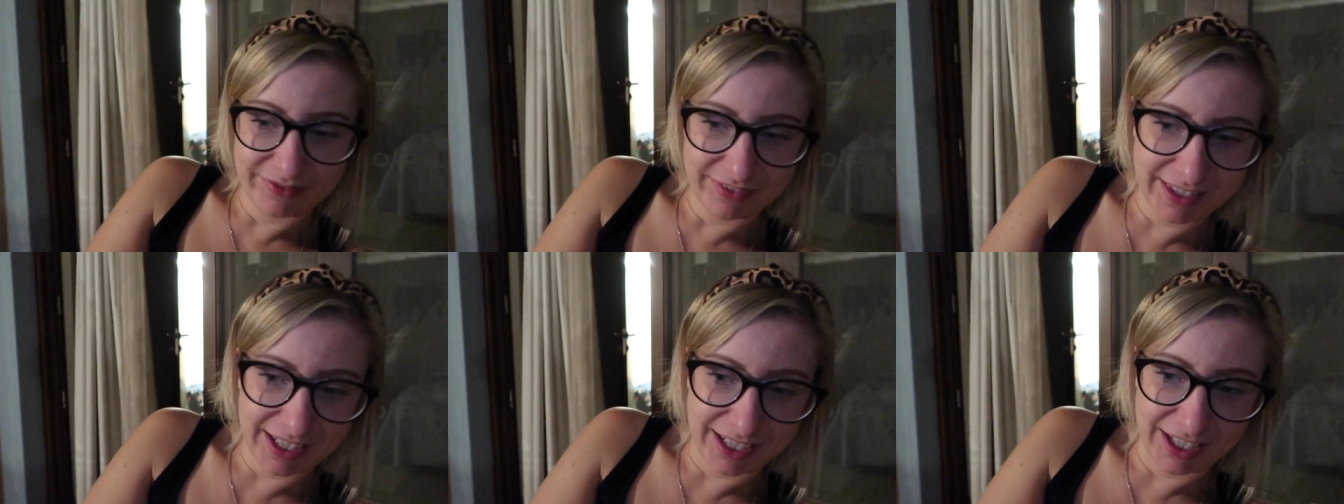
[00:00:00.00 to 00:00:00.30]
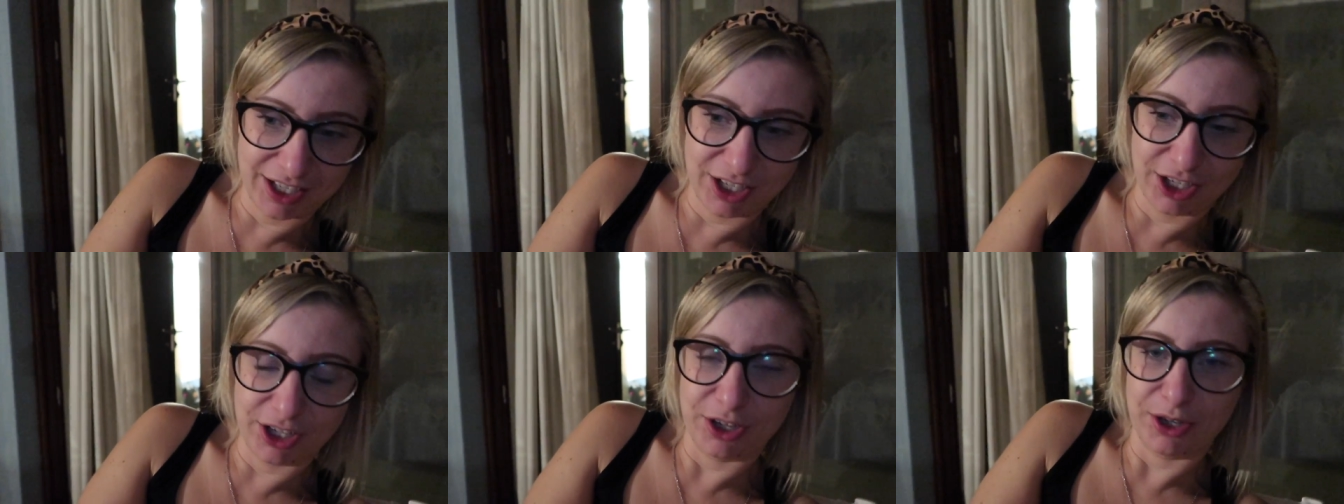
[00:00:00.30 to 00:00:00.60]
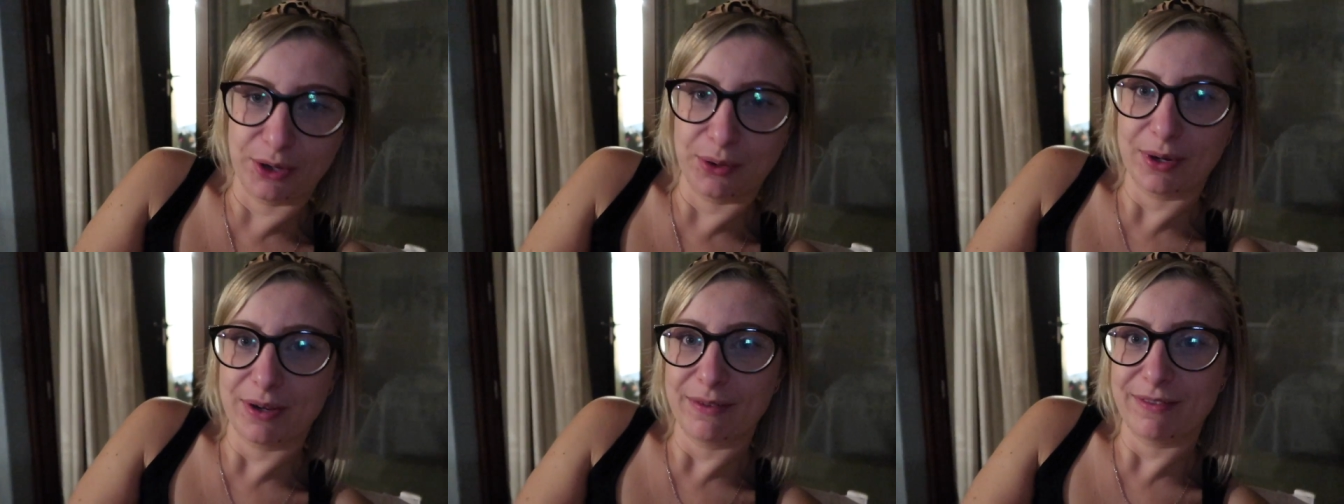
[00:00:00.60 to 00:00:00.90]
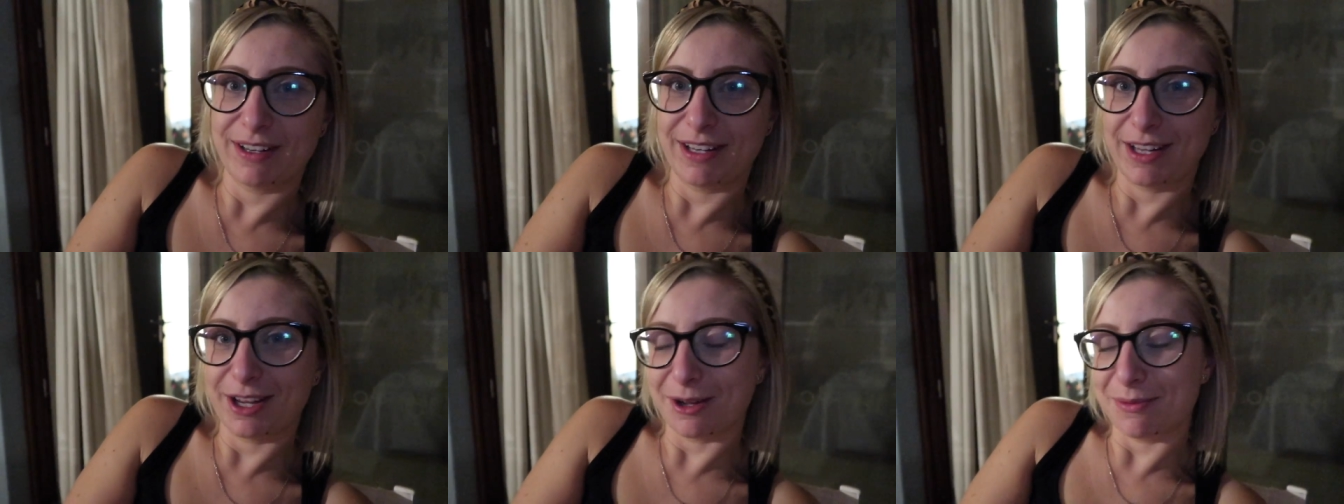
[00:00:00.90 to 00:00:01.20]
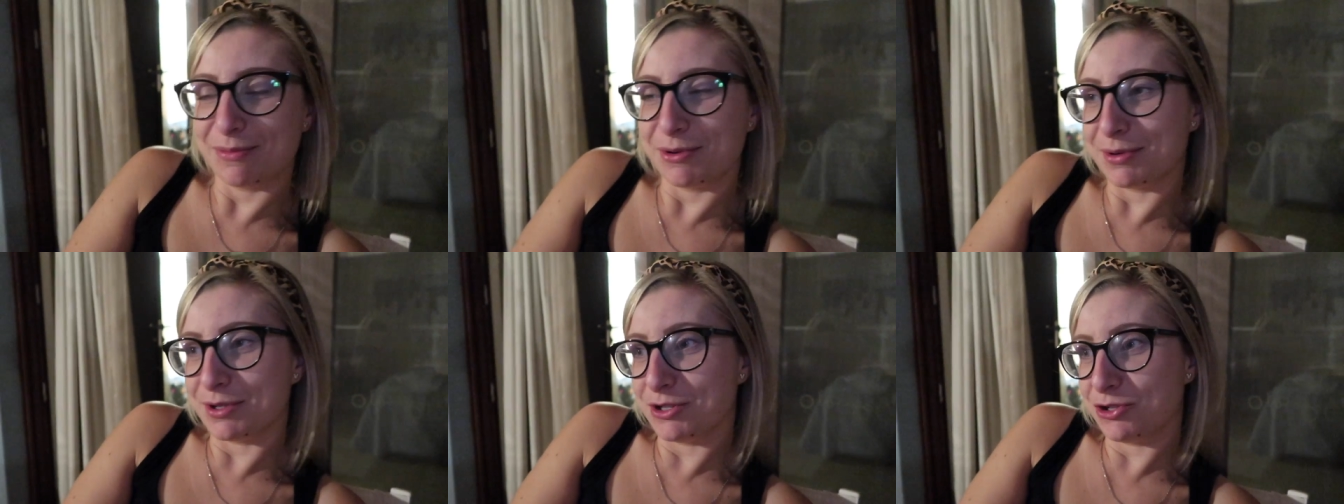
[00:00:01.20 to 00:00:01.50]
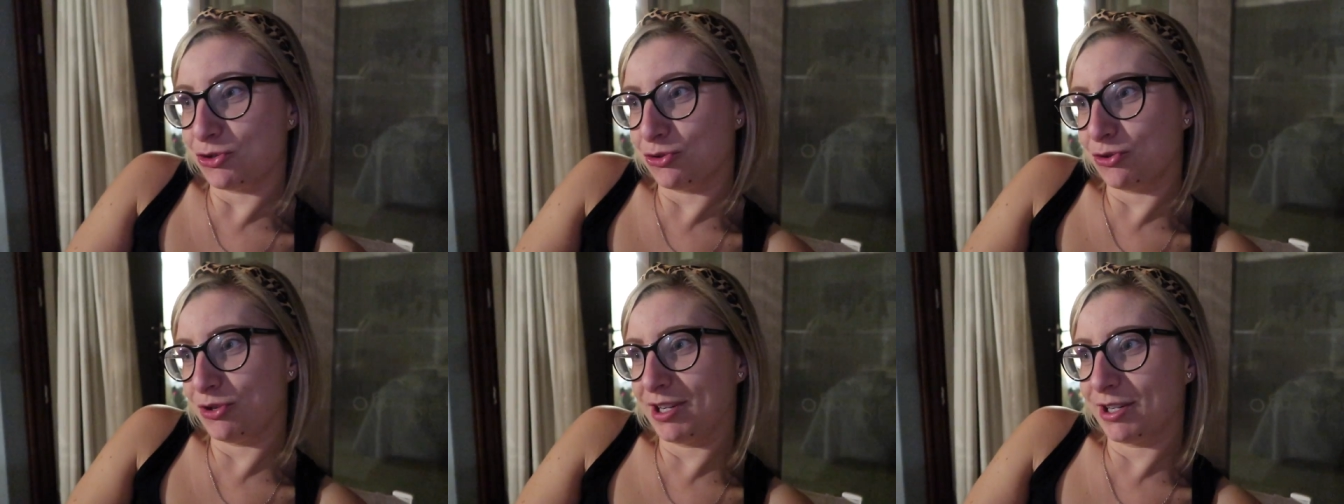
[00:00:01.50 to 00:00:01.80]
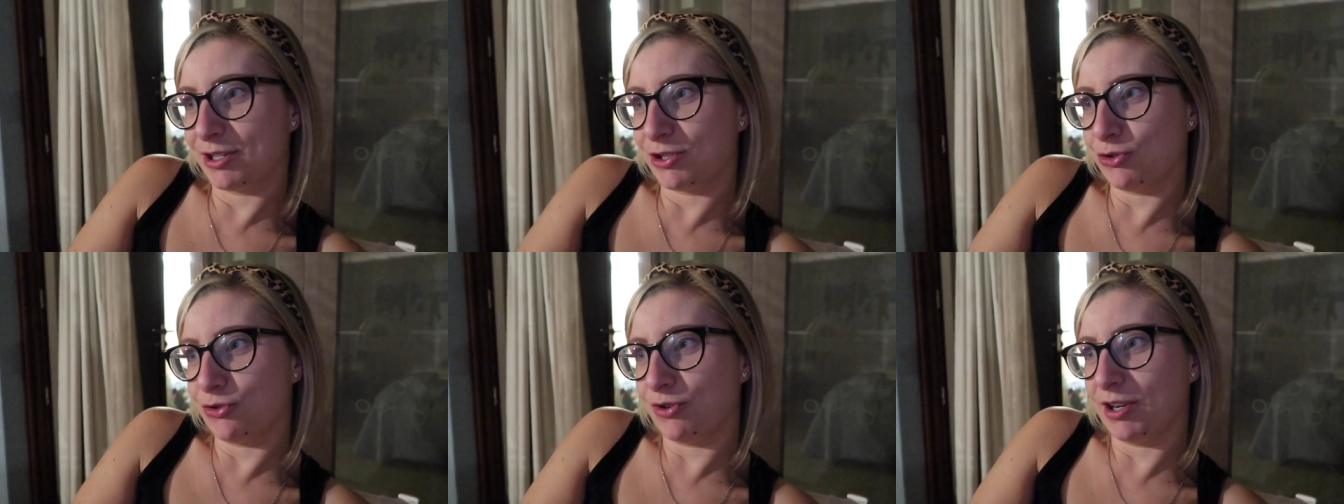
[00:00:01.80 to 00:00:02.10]
thank you. I really hope you enjoy
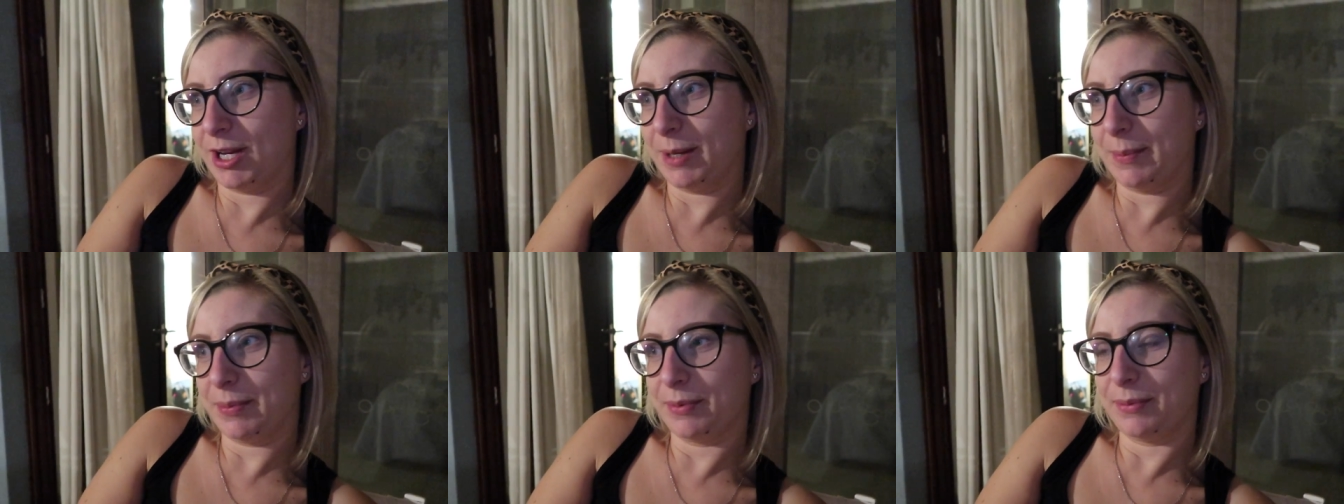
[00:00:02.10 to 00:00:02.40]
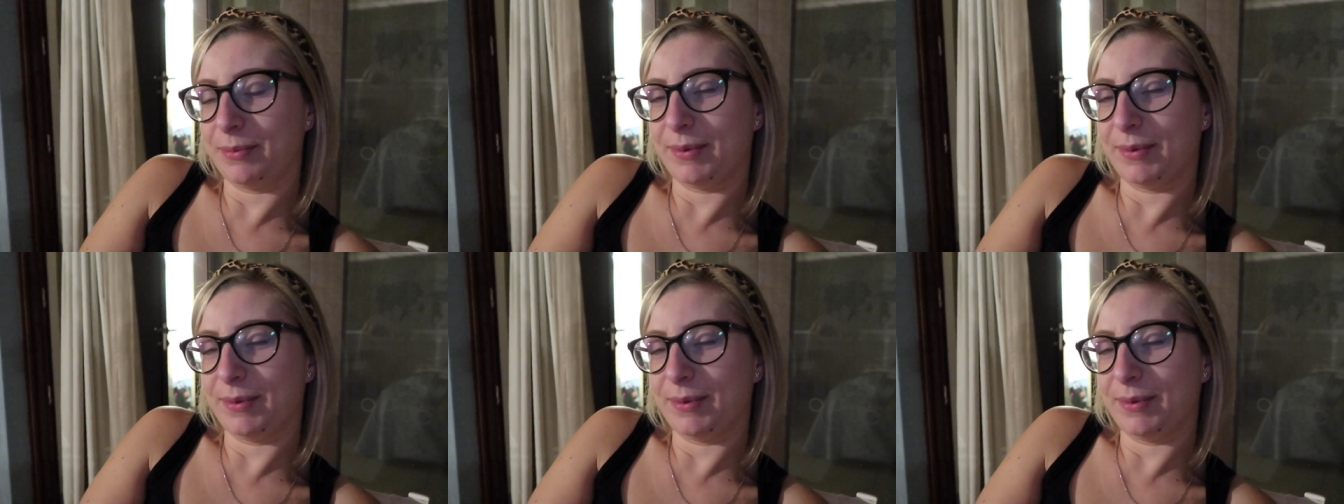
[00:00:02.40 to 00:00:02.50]
our trip.